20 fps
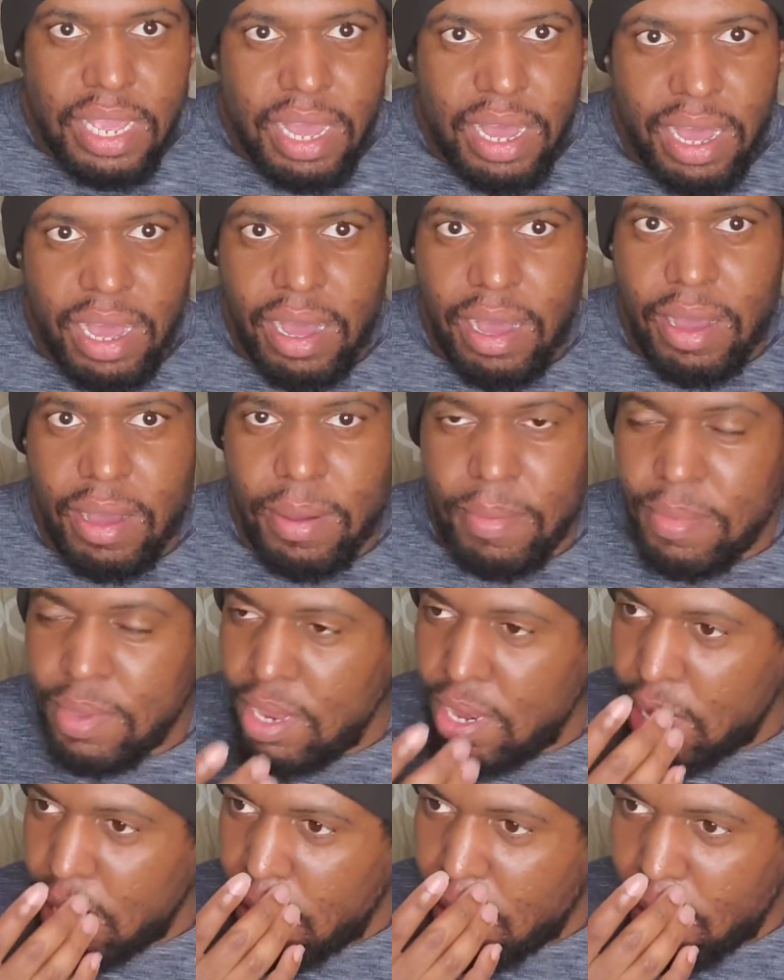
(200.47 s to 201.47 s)

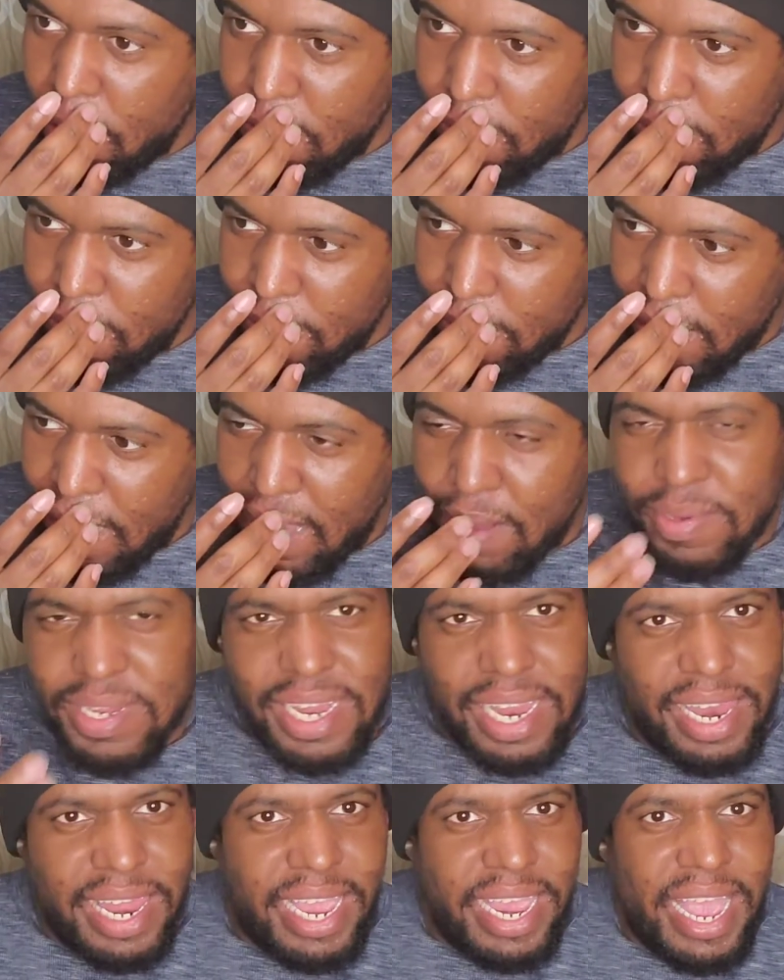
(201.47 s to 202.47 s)
You know, I was a
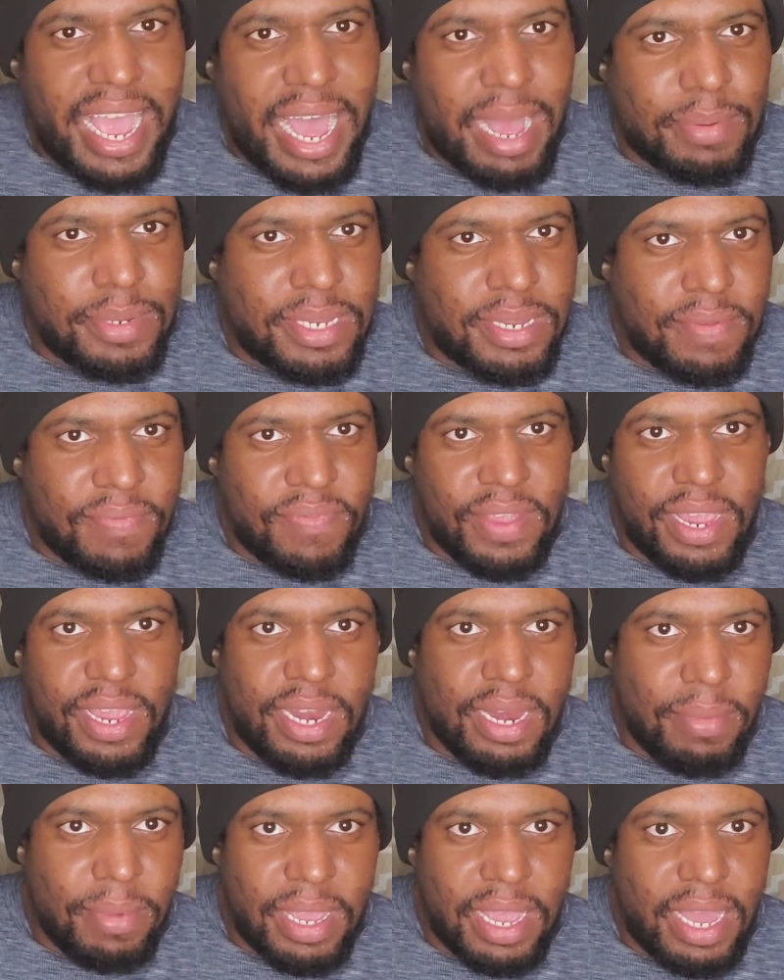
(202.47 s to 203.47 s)
late Hopsin
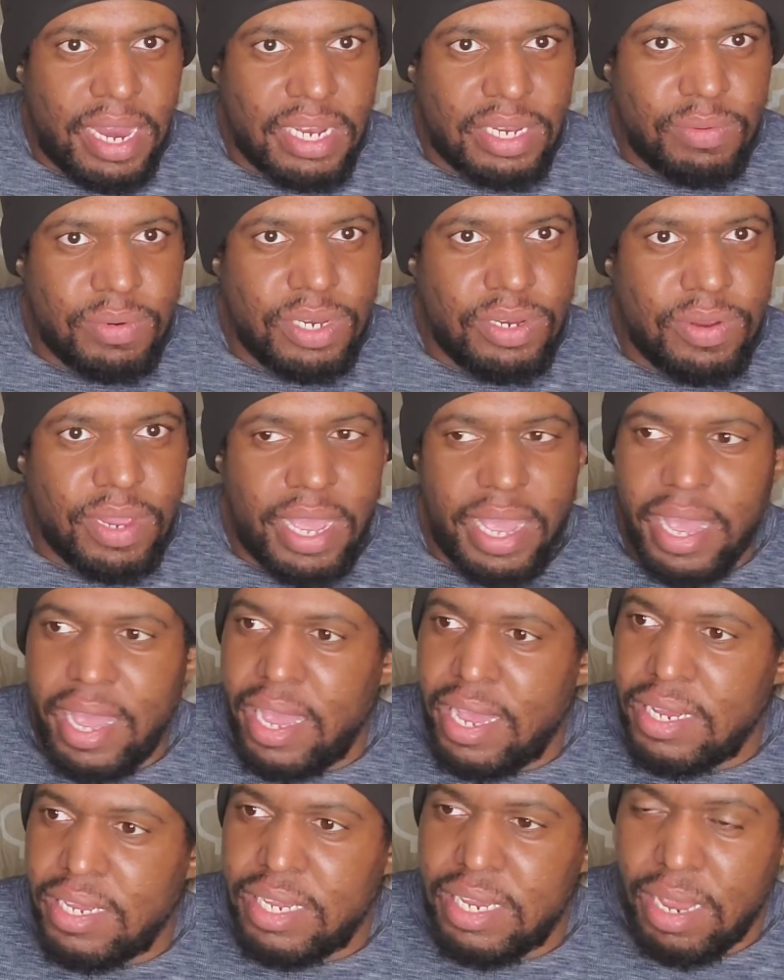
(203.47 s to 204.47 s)
fan, to be honest with you
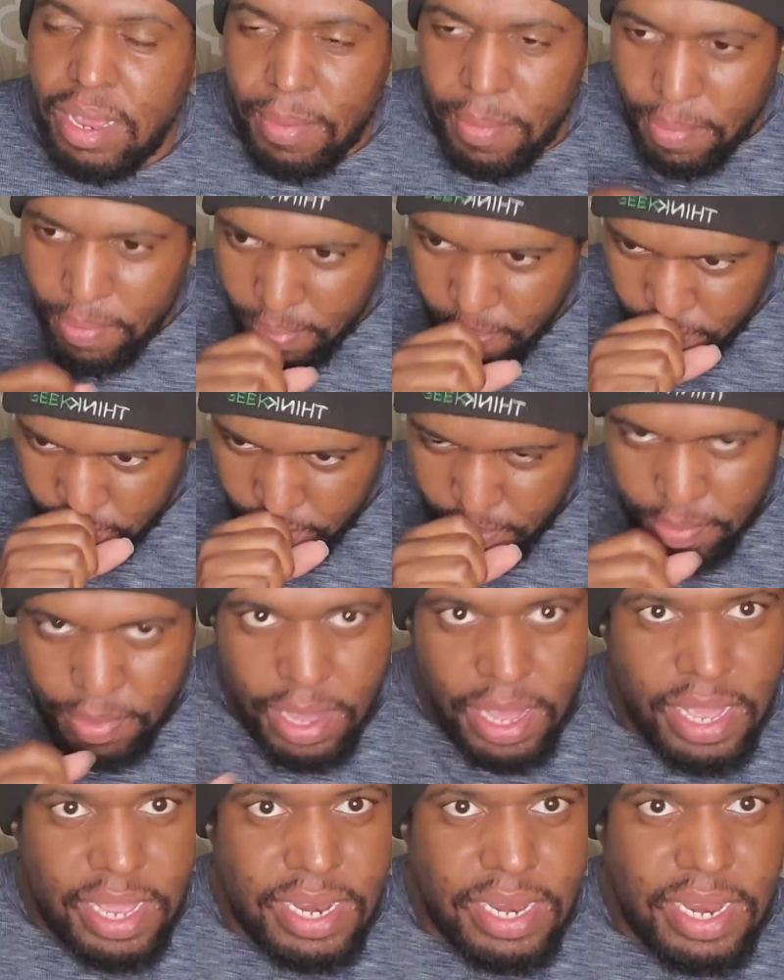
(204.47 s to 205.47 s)
guys,
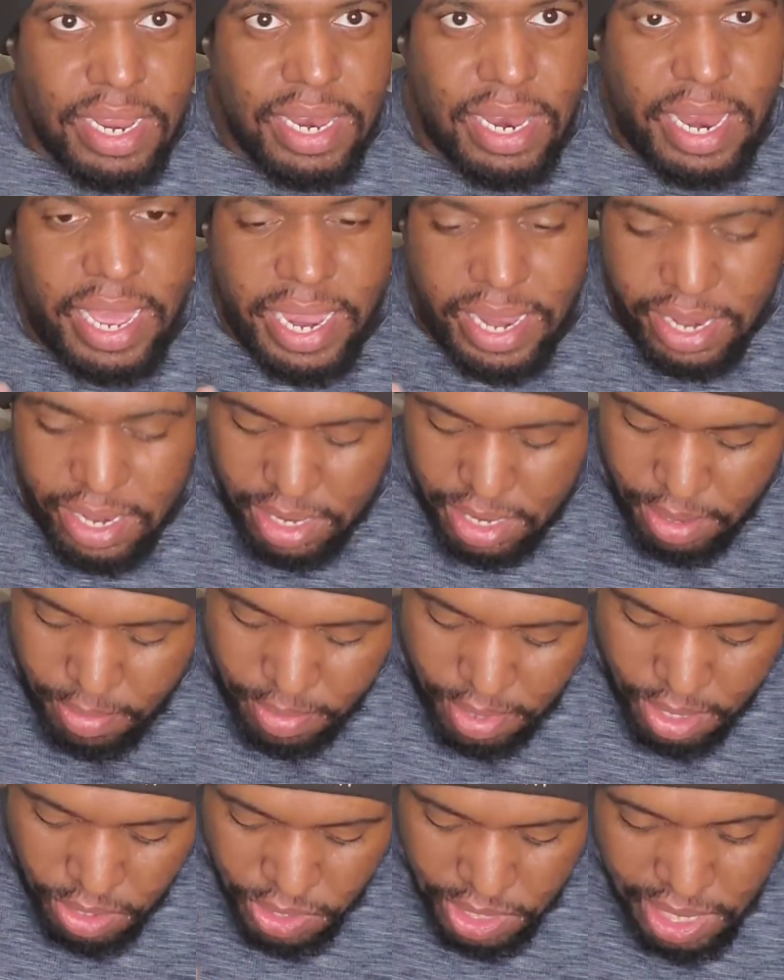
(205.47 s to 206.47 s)
but like the
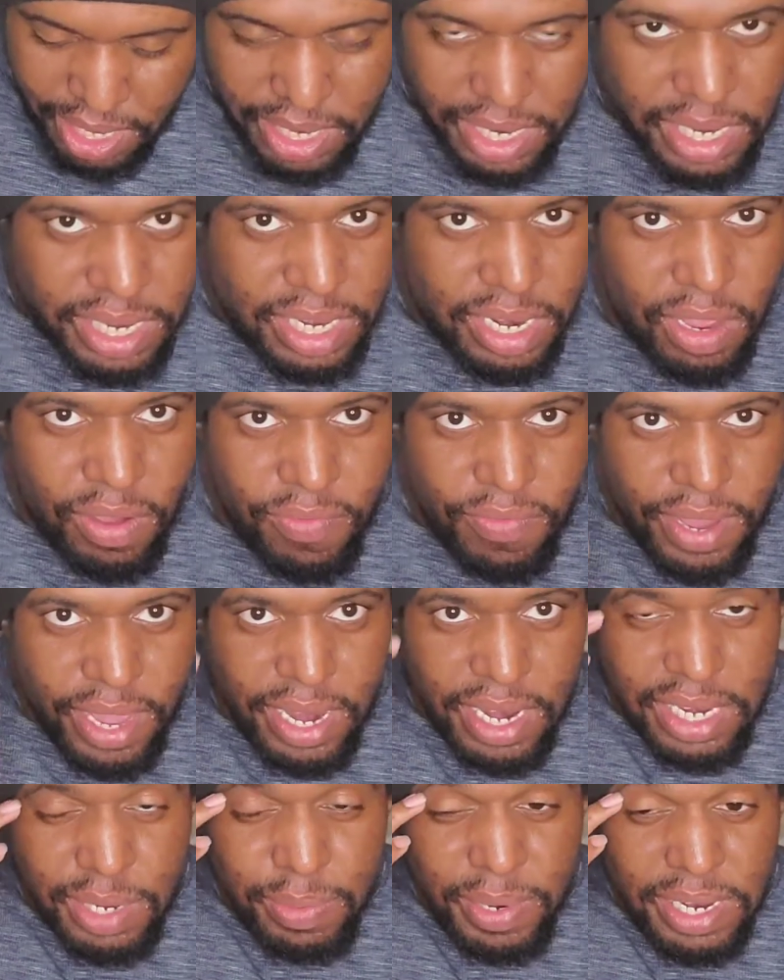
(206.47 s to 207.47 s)
music itself kind
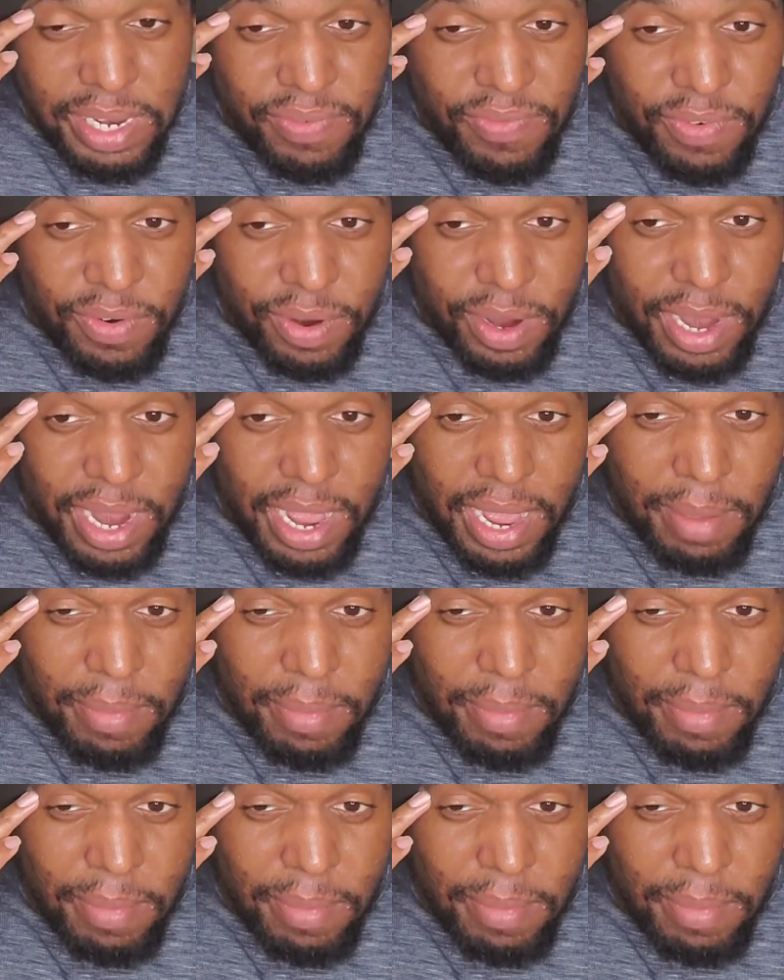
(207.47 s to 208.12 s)
of speaks for it.